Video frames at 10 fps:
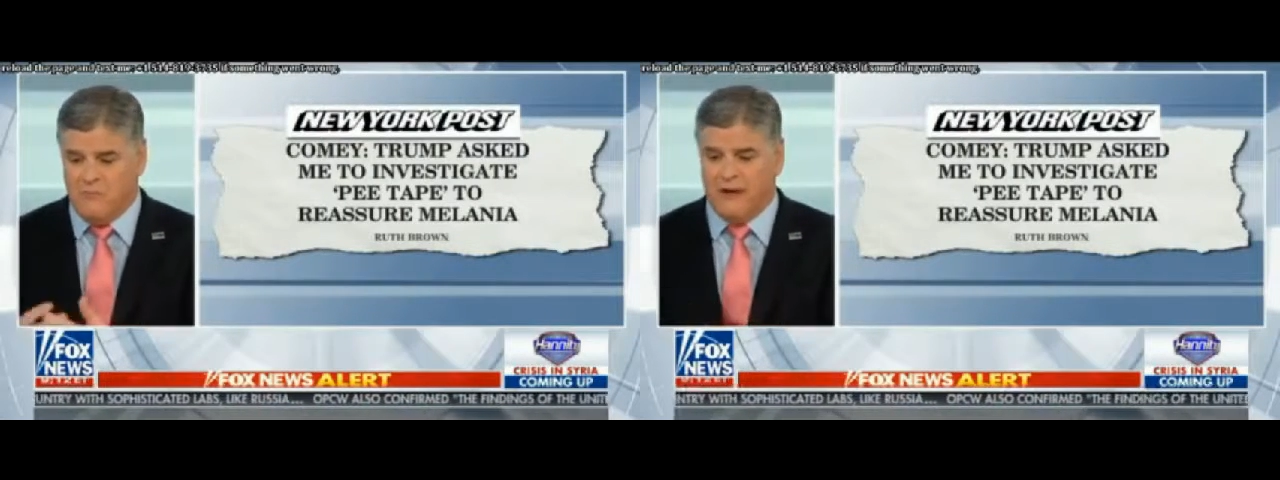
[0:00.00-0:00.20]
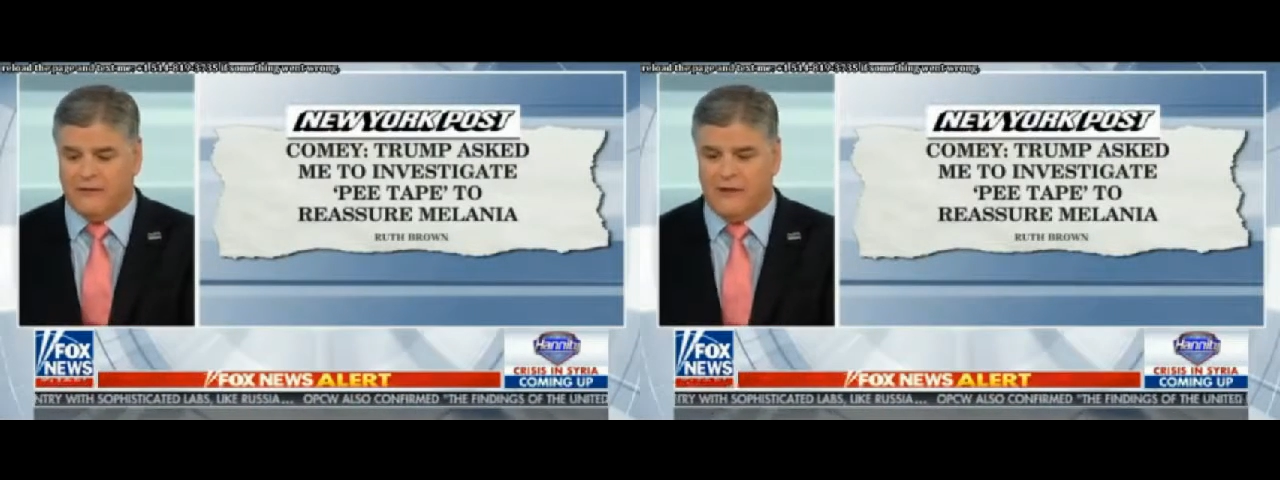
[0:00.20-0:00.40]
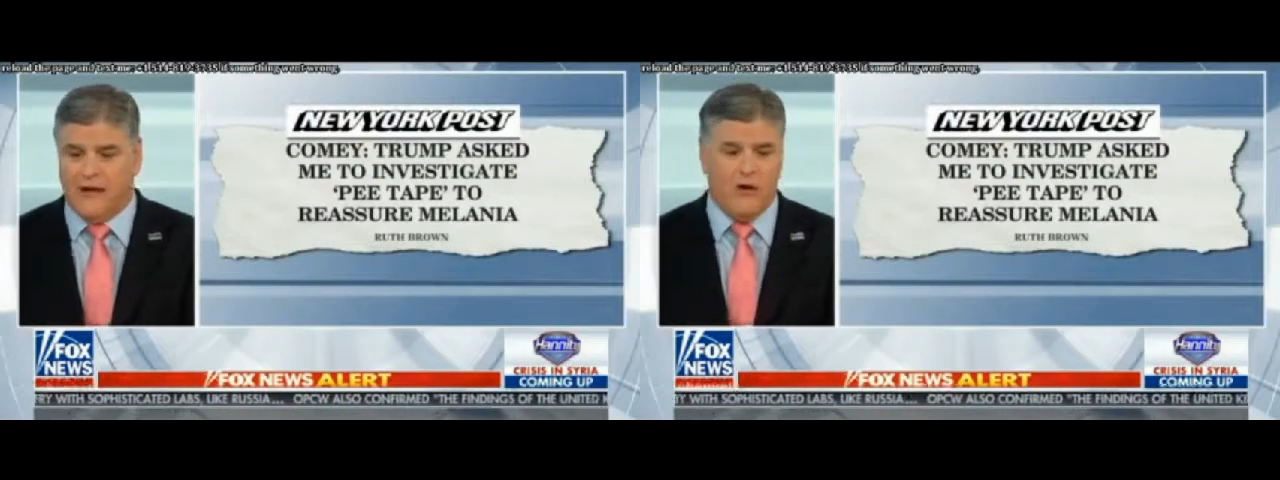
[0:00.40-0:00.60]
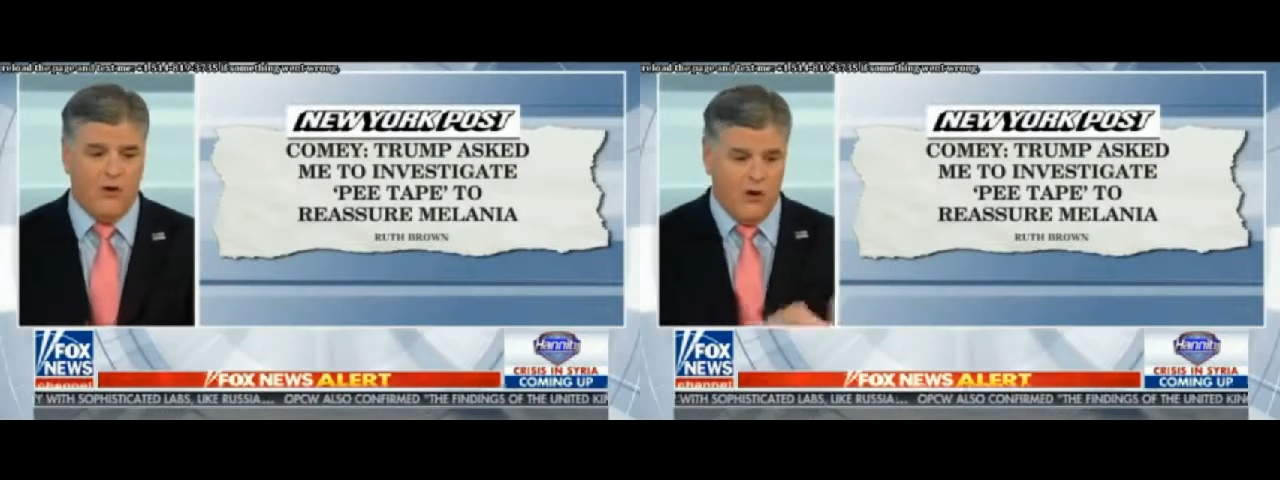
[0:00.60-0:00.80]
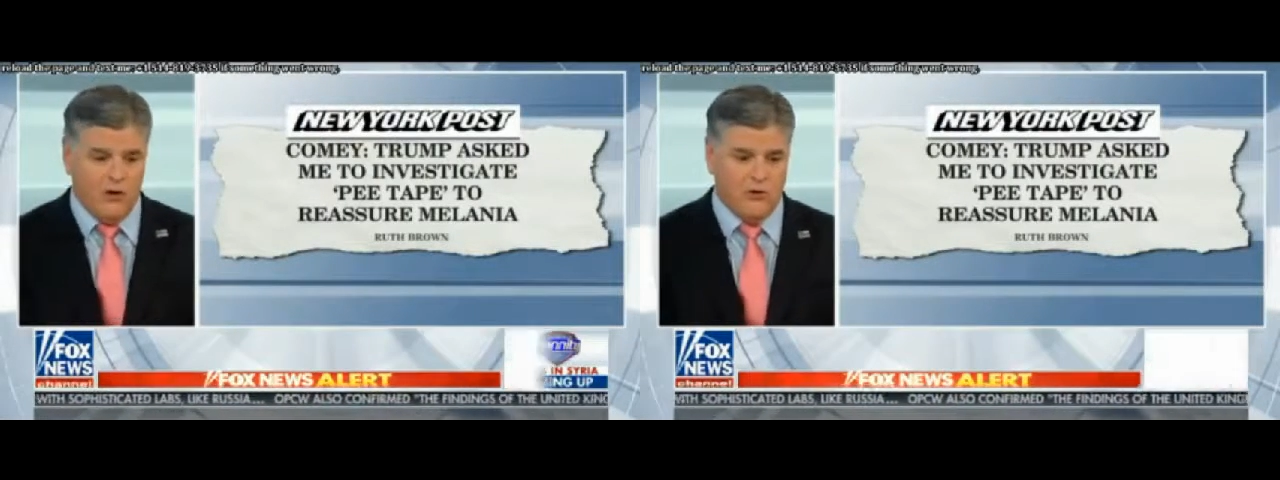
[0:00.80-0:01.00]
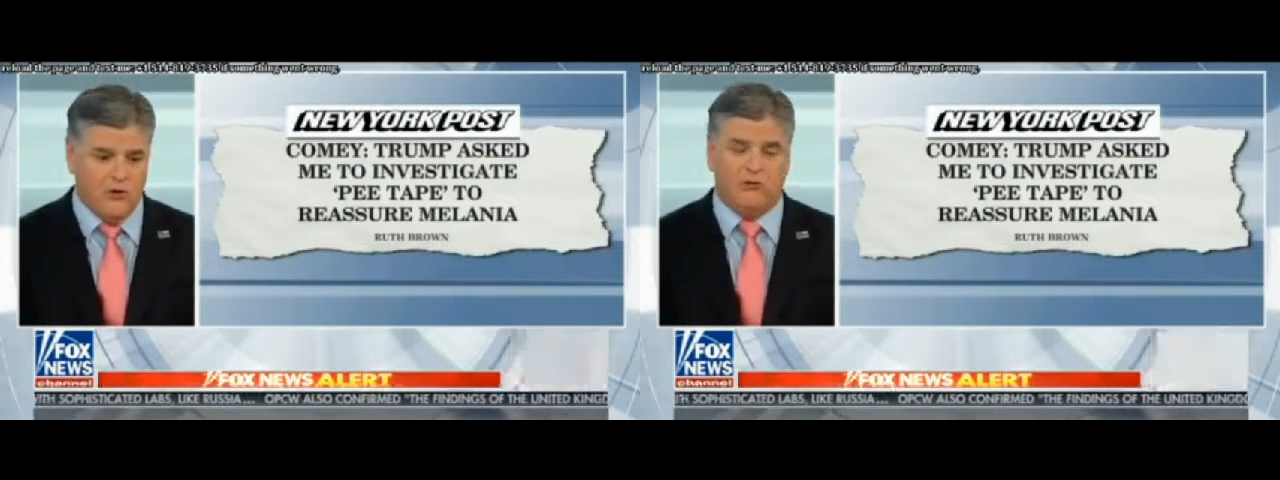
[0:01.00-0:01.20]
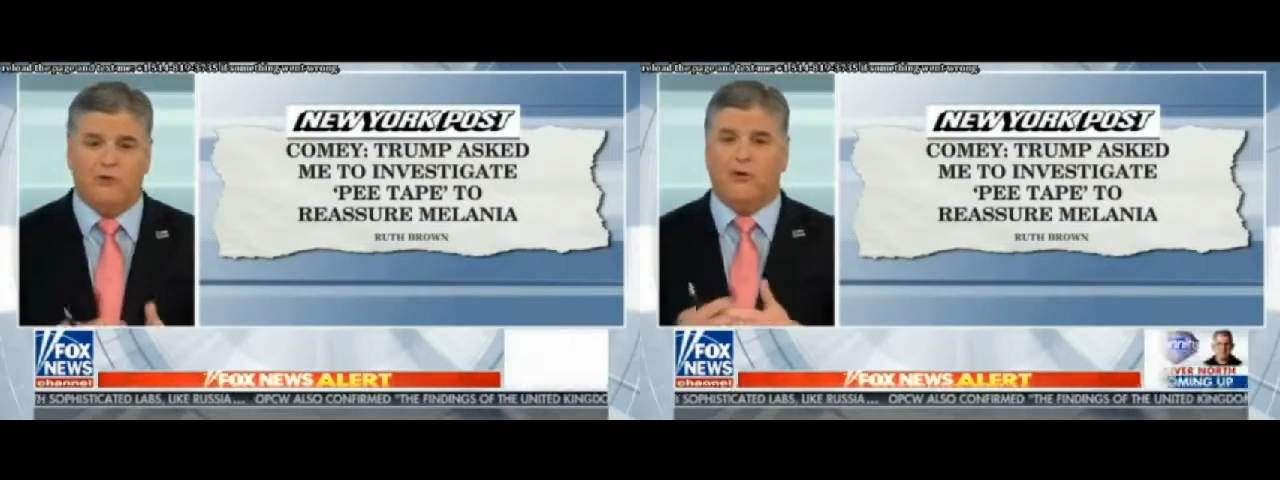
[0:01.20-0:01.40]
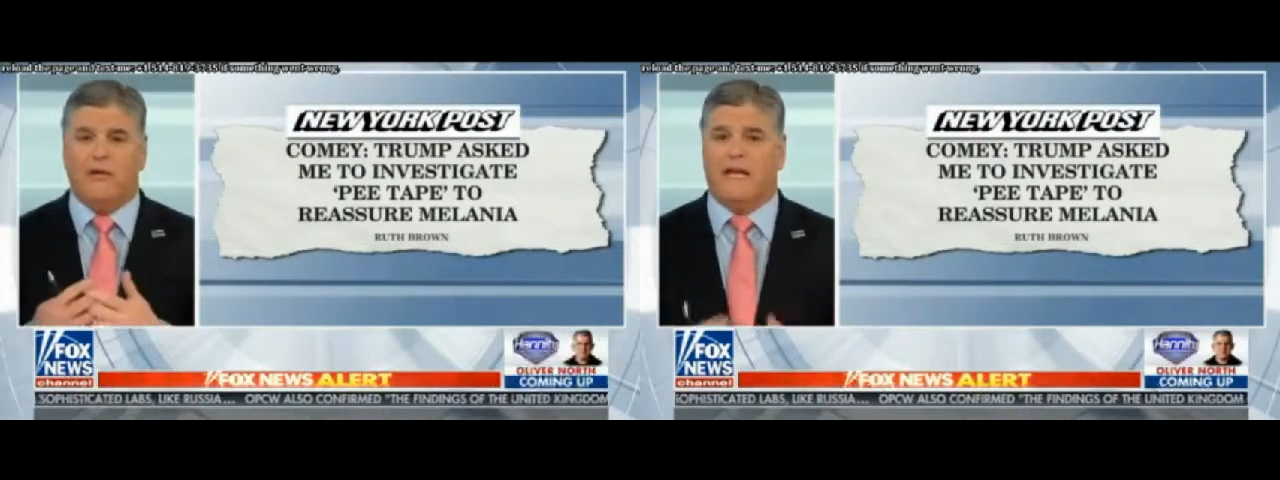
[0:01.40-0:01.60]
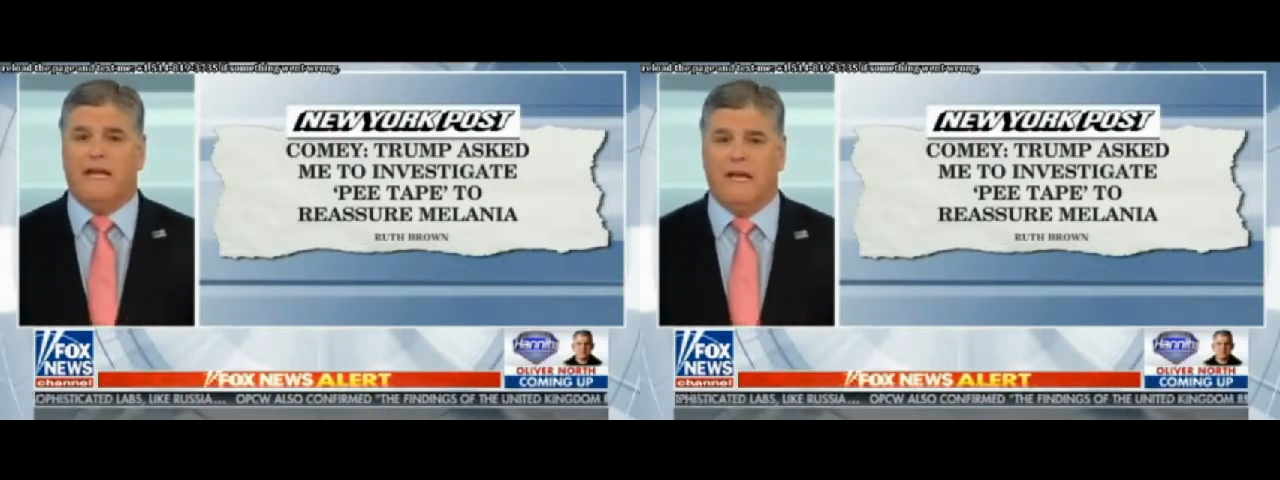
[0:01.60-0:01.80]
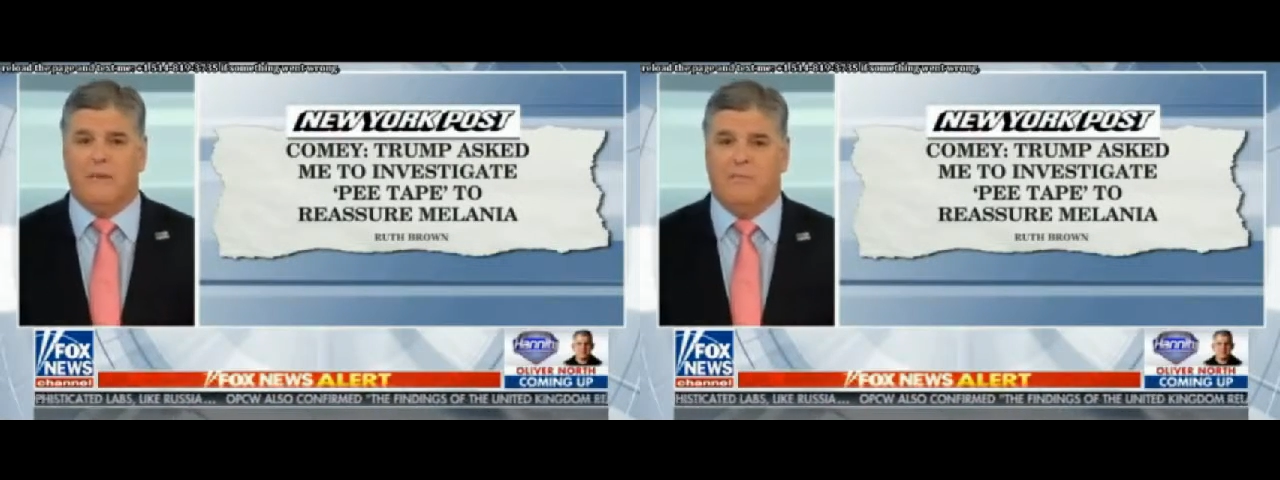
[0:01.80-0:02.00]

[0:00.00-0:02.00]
Moscow hookers urinating in